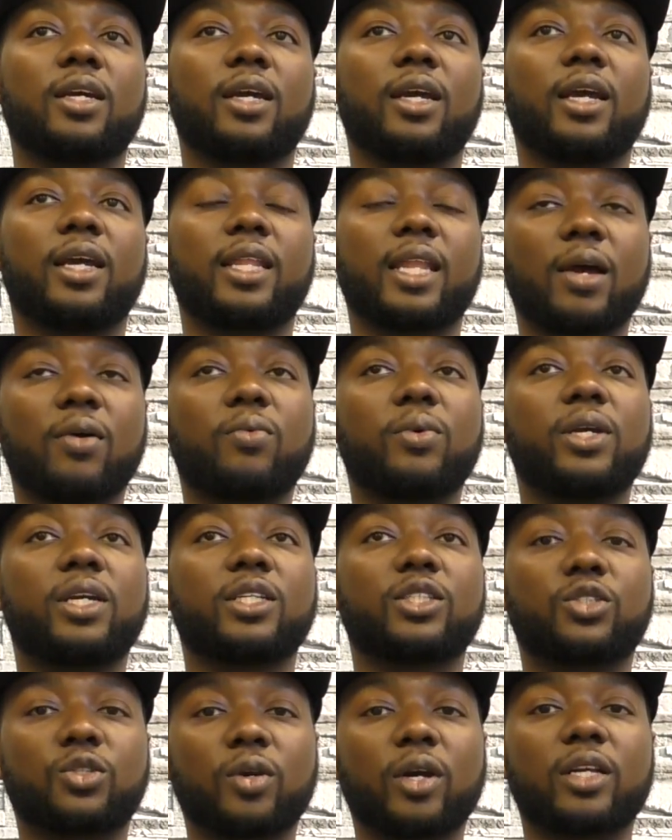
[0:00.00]
and that we
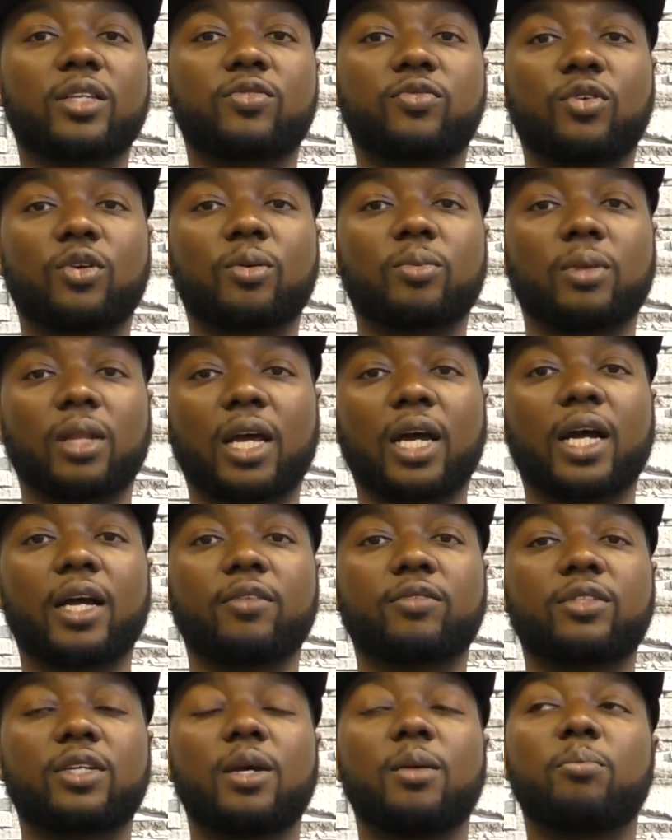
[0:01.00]
can transform
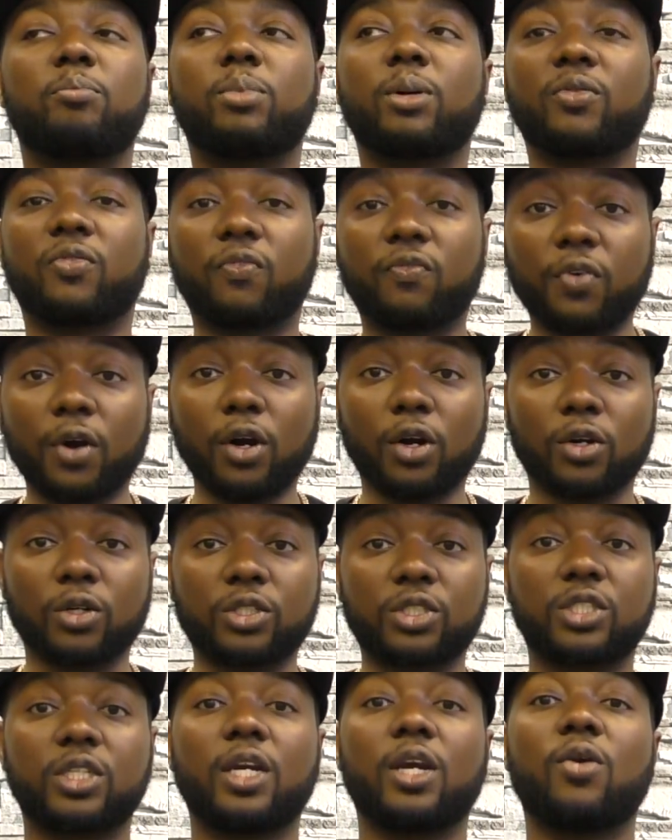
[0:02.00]
lives. But
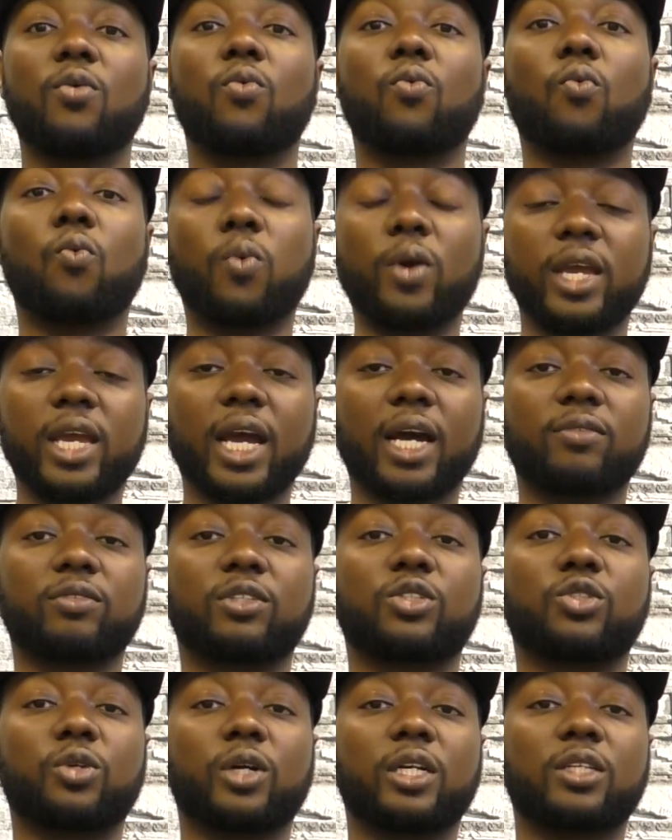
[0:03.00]
first, we have
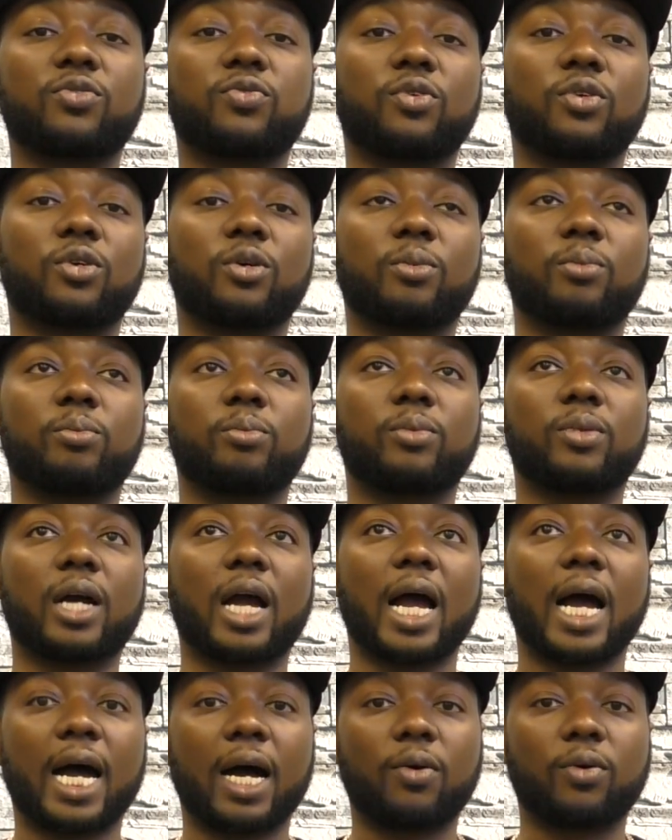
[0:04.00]
to transform
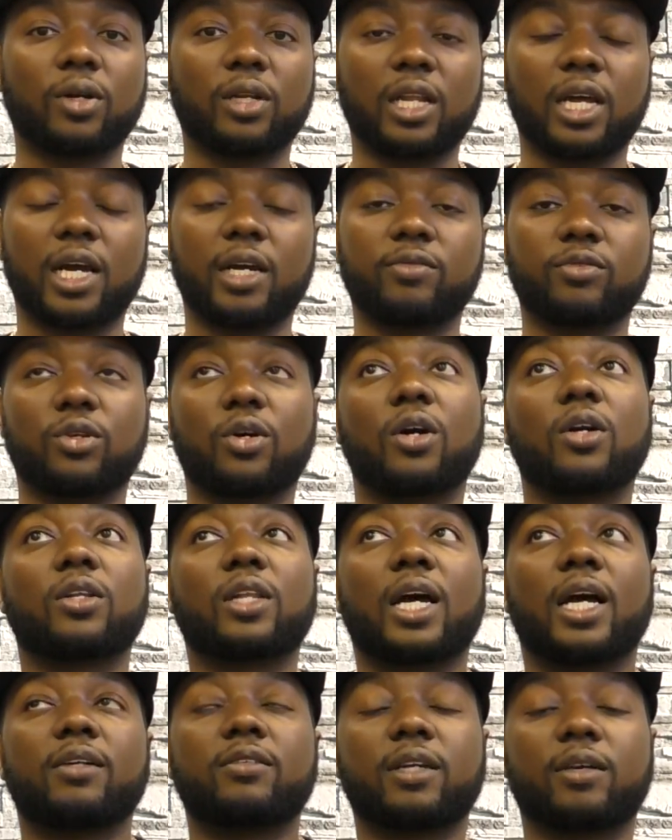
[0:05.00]
our lives or our
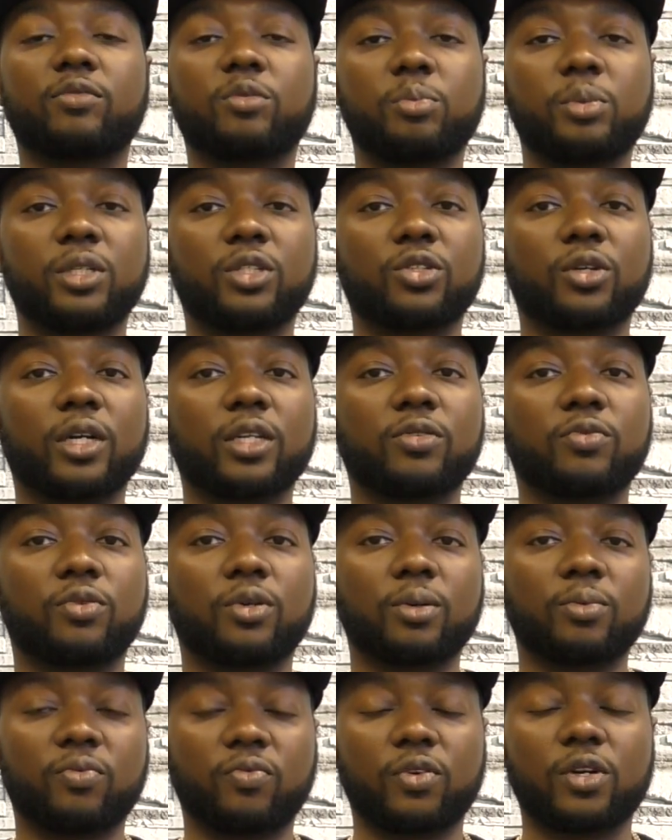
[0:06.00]
lives have to be
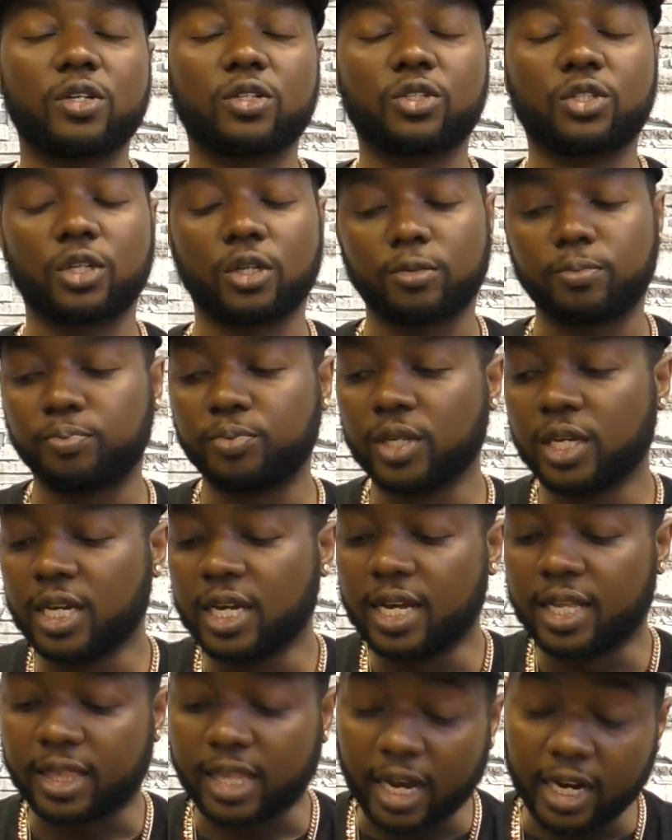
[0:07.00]
transformed first. So
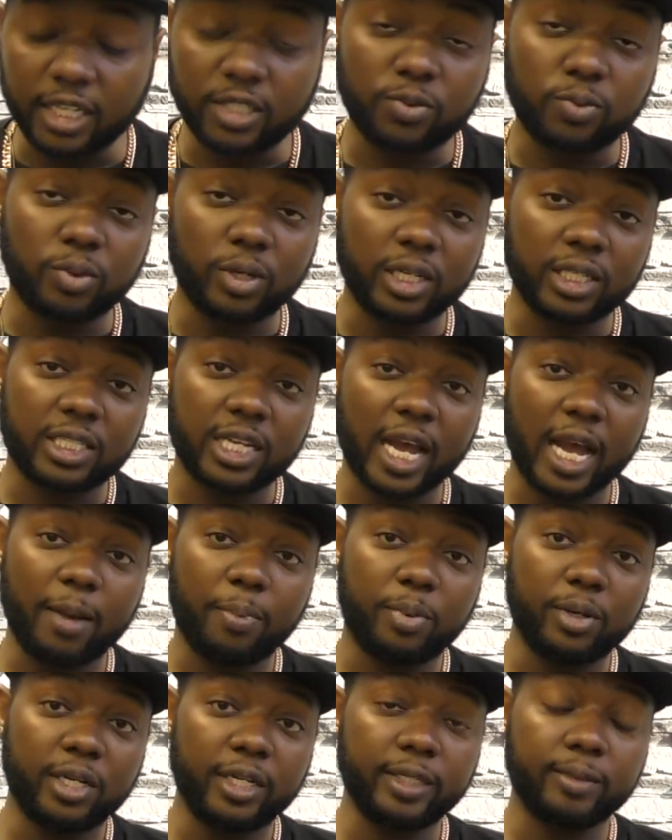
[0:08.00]
that is what is
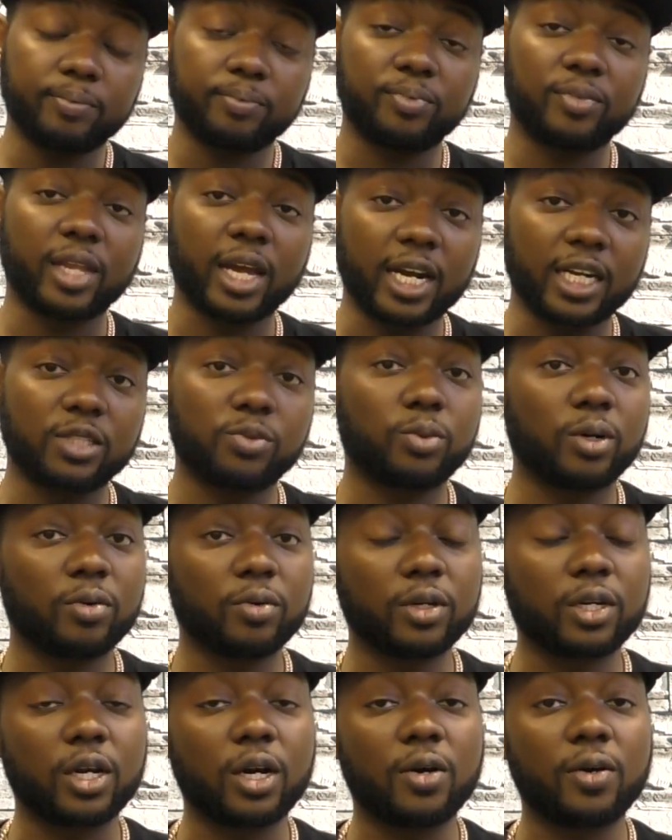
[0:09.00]
happening. That is where
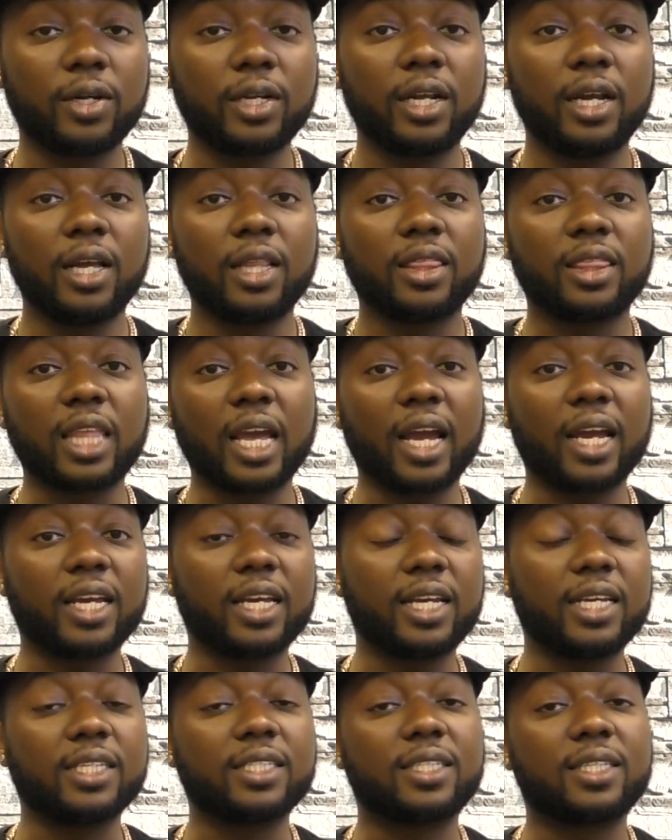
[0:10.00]
we're going.
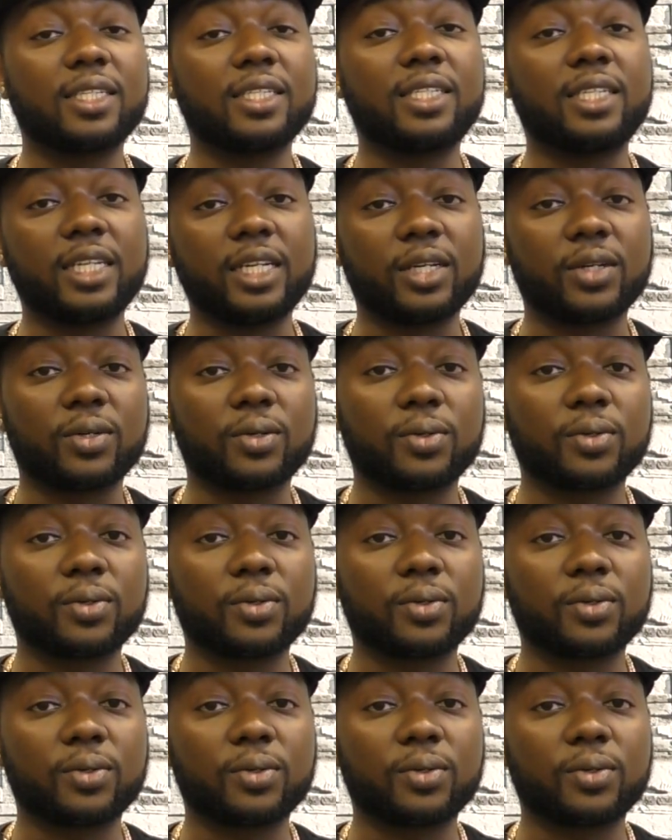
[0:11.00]
That is the deal.